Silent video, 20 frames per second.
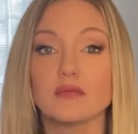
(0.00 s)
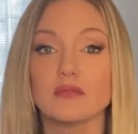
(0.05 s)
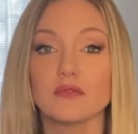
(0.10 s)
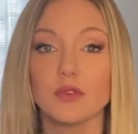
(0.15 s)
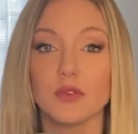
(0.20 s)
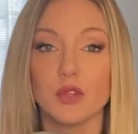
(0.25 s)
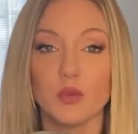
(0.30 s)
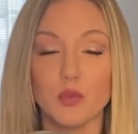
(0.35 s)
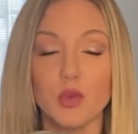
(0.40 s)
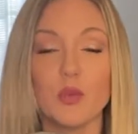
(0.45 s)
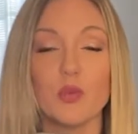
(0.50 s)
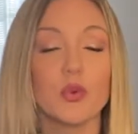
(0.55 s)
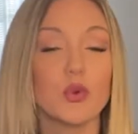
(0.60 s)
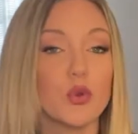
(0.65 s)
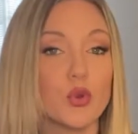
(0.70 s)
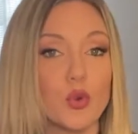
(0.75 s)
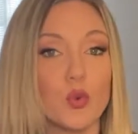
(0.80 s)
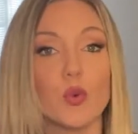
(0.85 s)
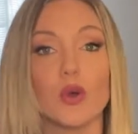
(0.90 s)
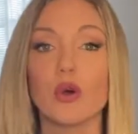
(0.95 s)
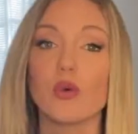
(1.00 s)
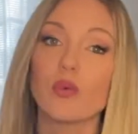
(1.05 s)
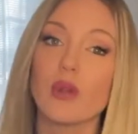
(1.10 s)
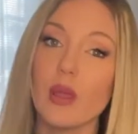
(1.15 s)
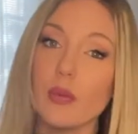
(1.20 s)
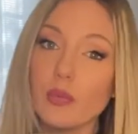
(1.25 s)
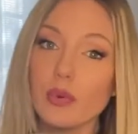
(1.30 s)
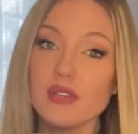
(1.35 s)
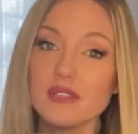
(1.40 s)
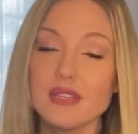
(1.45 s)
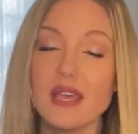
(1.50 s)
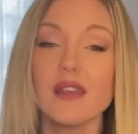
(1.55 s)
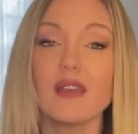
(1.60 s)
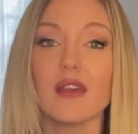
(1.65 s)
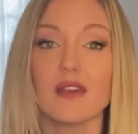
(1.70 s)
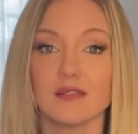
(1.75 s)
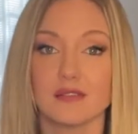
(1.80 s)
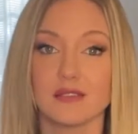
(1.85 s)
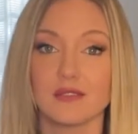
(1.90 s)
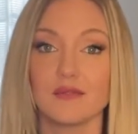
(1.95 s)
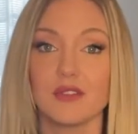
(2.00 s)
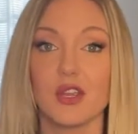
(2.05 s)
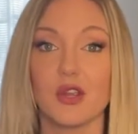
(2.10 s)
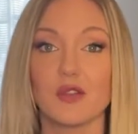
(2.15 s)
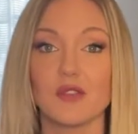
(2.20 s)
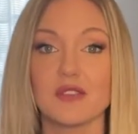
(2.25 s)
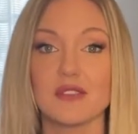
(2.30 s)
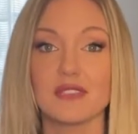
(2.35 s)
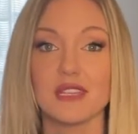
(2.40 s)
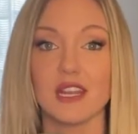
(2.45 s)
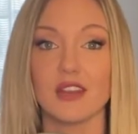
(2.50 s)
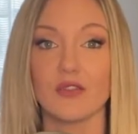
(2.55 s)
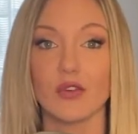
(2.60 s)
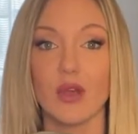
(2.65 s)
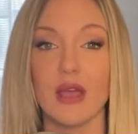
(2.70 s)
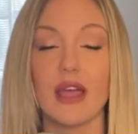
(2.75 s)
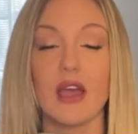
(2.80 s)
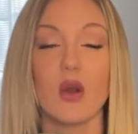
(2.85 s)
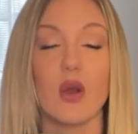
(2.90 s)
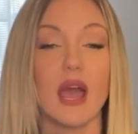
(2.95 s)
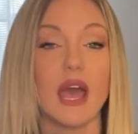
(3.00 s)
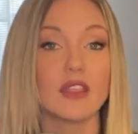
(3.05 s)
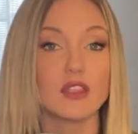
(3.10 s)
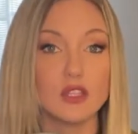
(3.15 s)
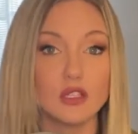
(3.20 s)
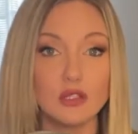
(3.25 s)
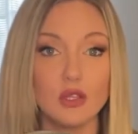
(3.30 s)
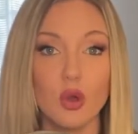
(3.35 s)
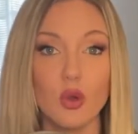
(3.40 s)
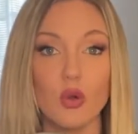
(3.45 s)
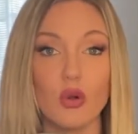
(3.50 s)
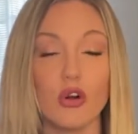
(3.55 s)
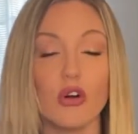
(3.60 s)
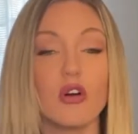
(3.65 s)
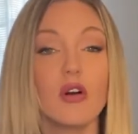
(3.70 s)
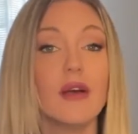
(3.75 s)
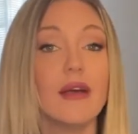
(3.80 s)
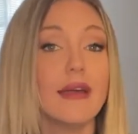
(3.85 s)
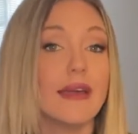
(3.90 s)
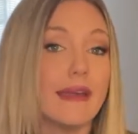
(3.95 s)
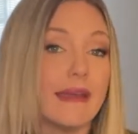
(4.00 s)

for the people who will represent us here in the state of Ohio at the local